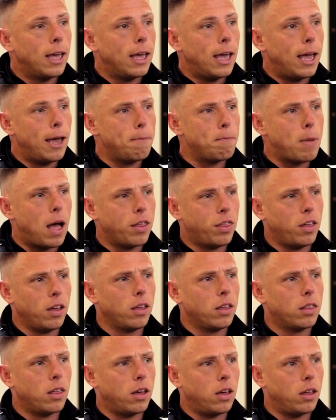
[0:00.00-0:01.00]
I
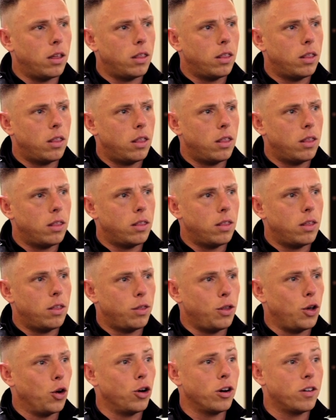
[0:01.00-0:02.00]
think
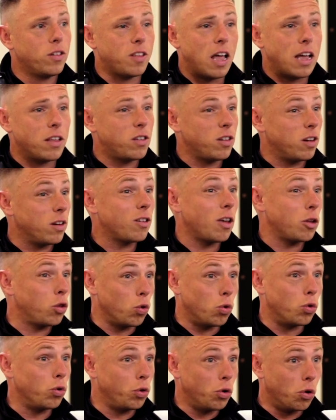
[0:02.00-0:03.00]
the honest answer is I
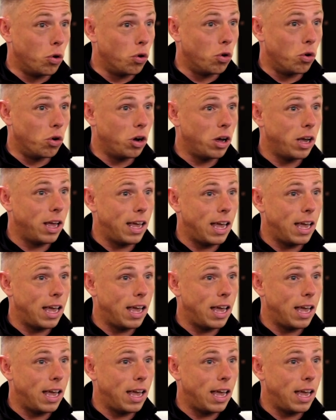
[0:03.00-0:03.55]
don't know.